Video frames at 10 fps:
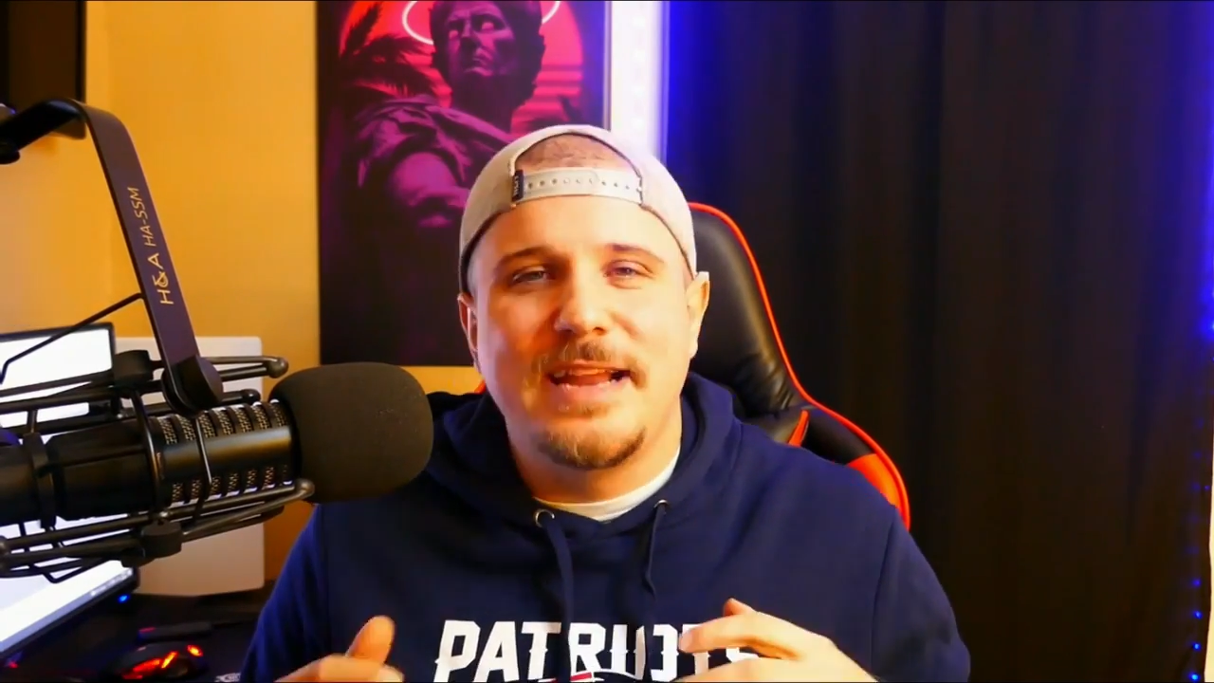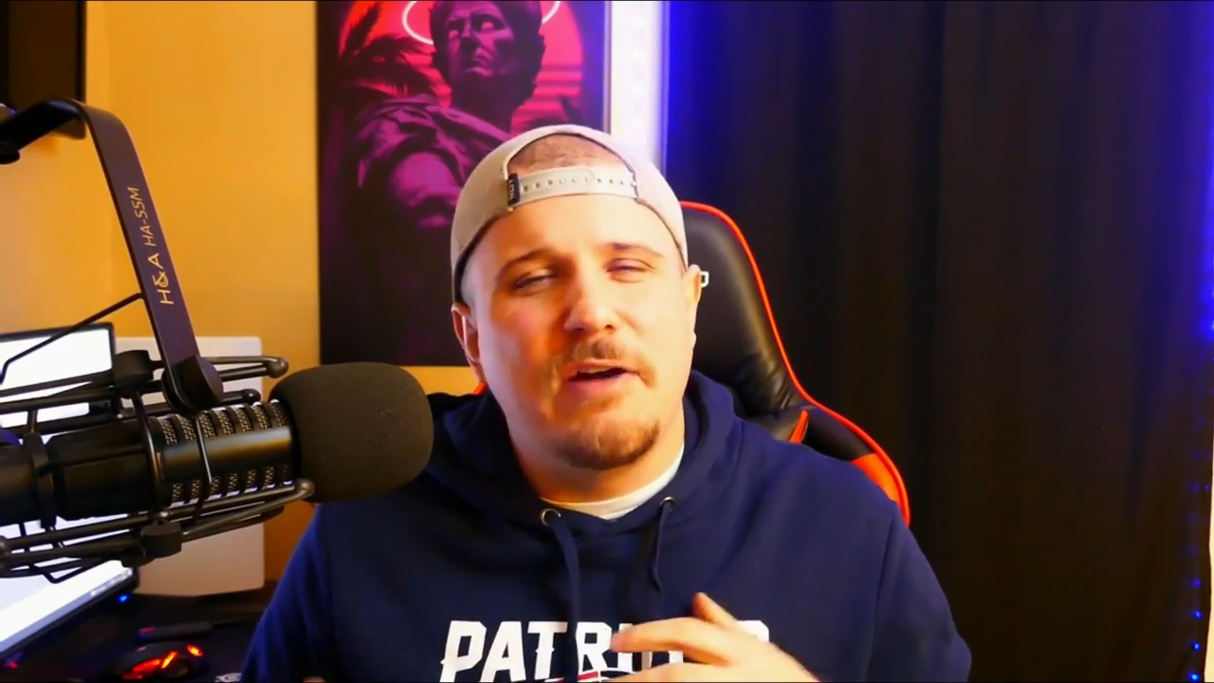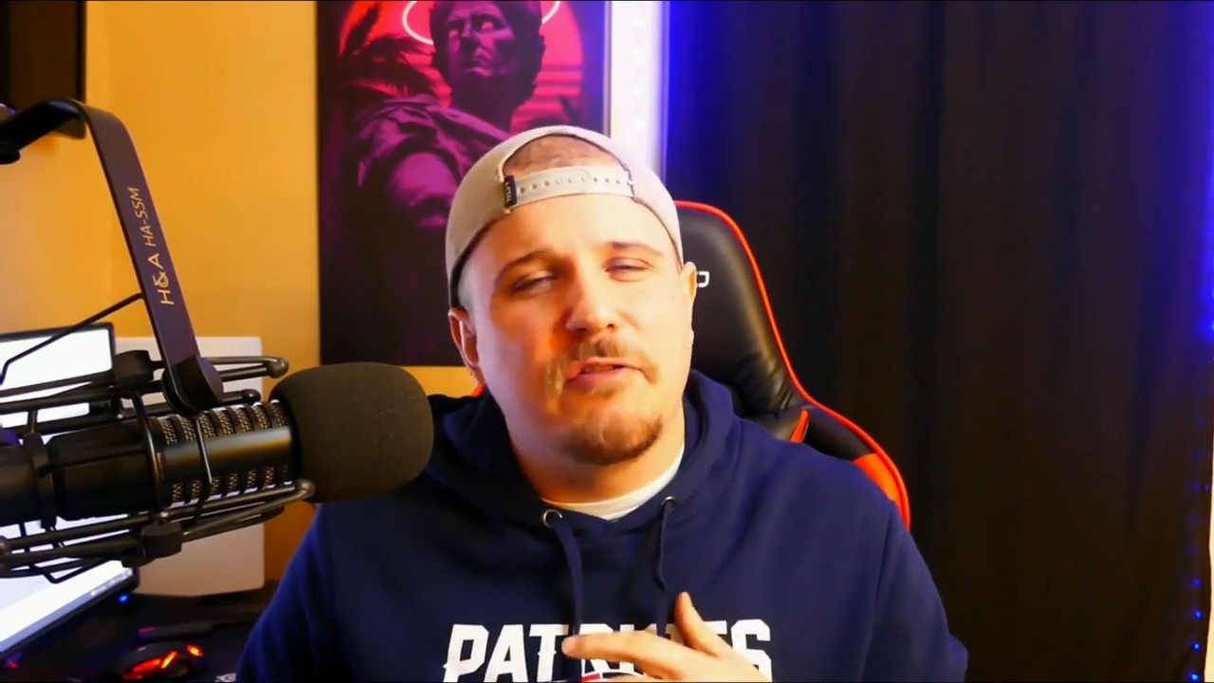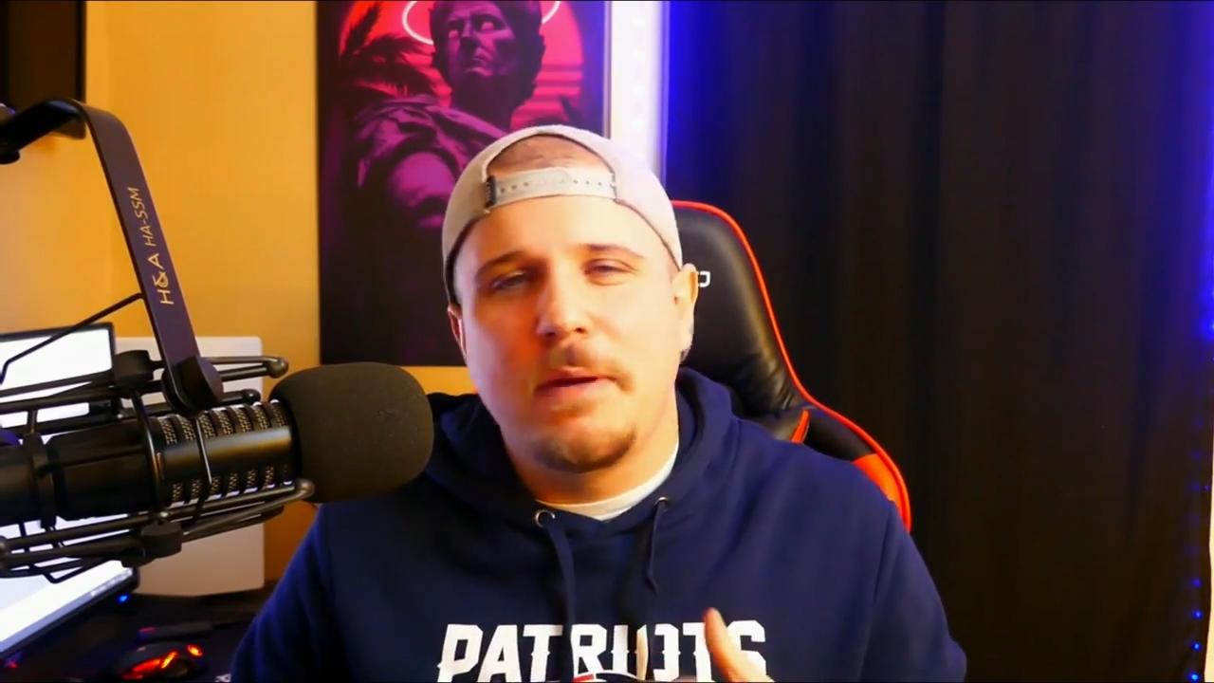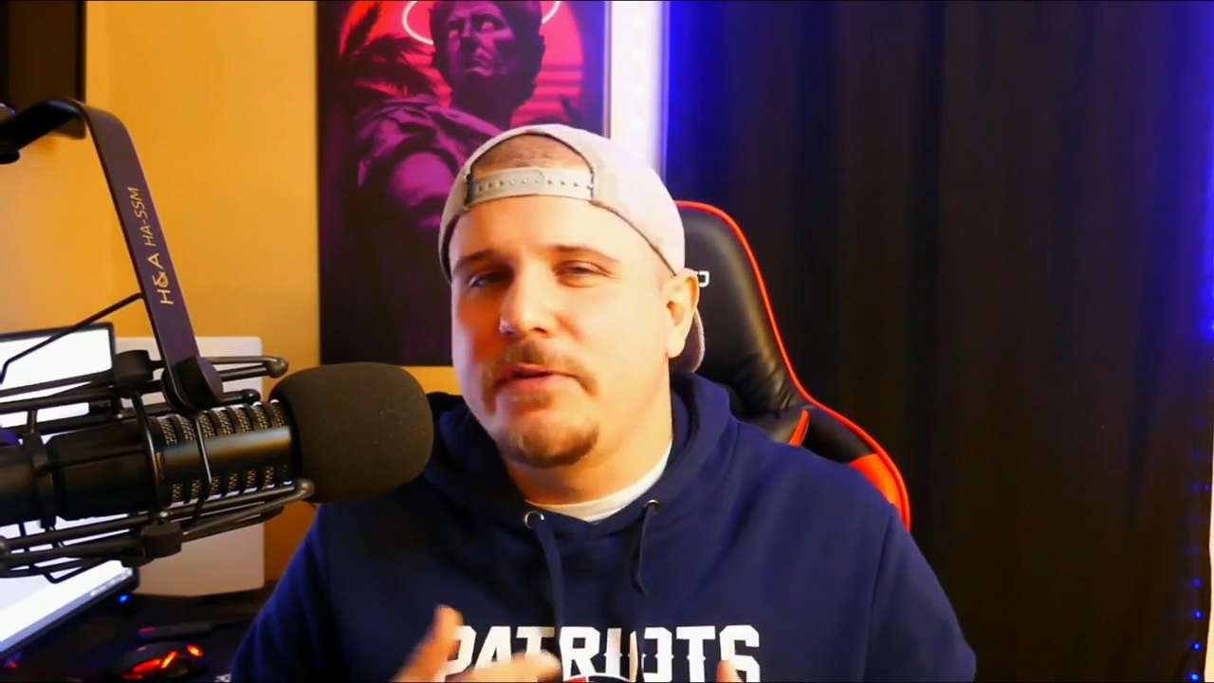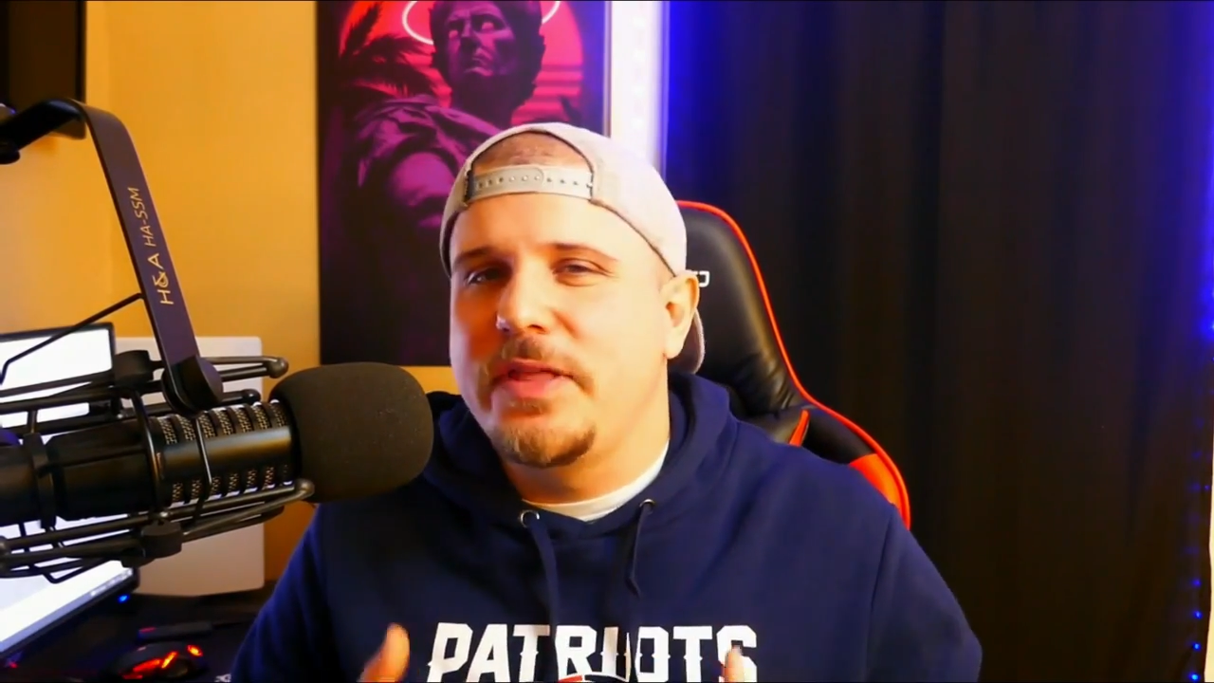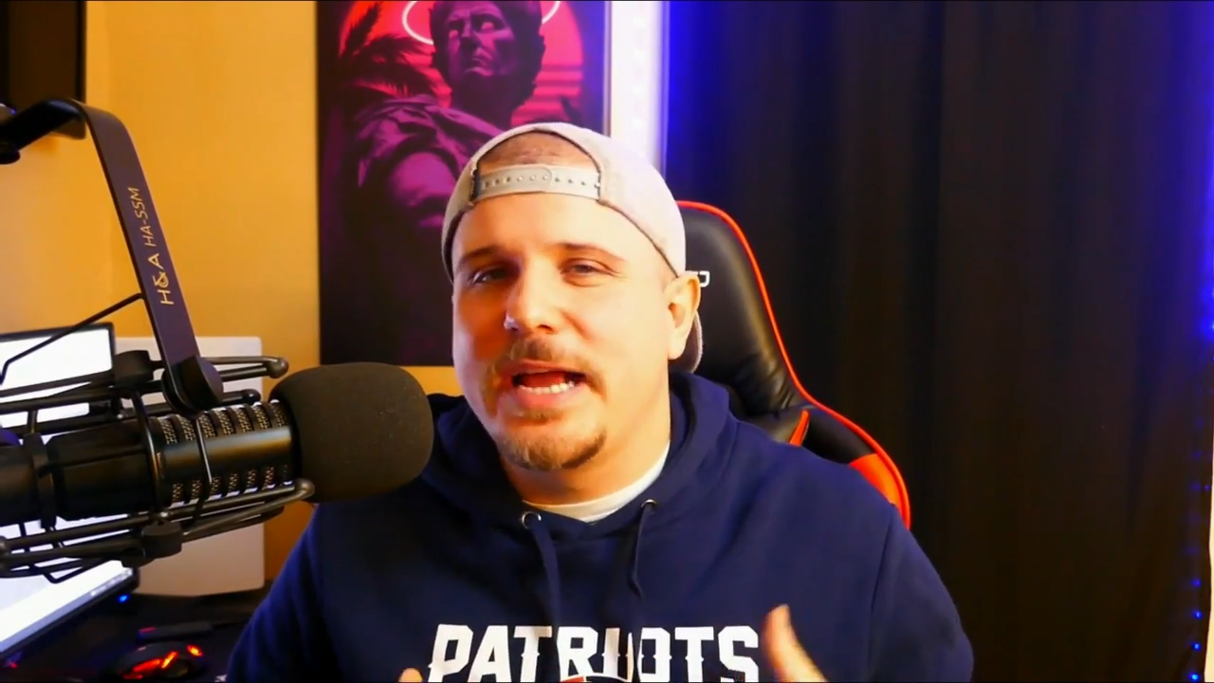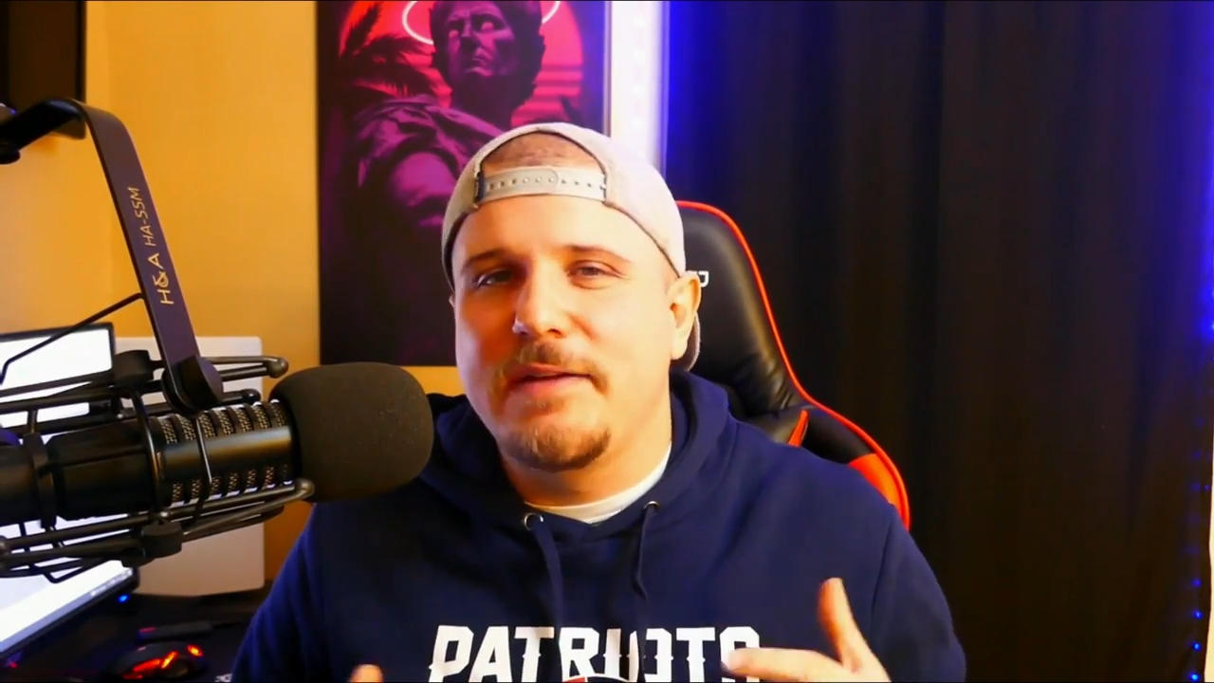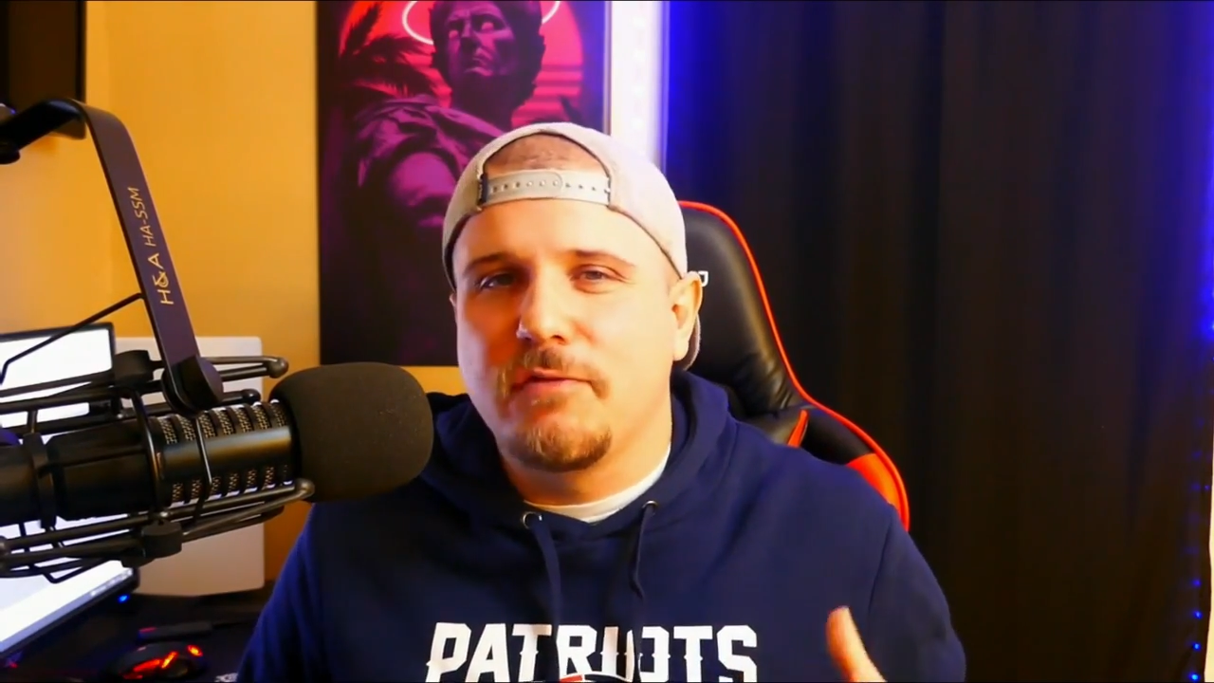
Now, from everything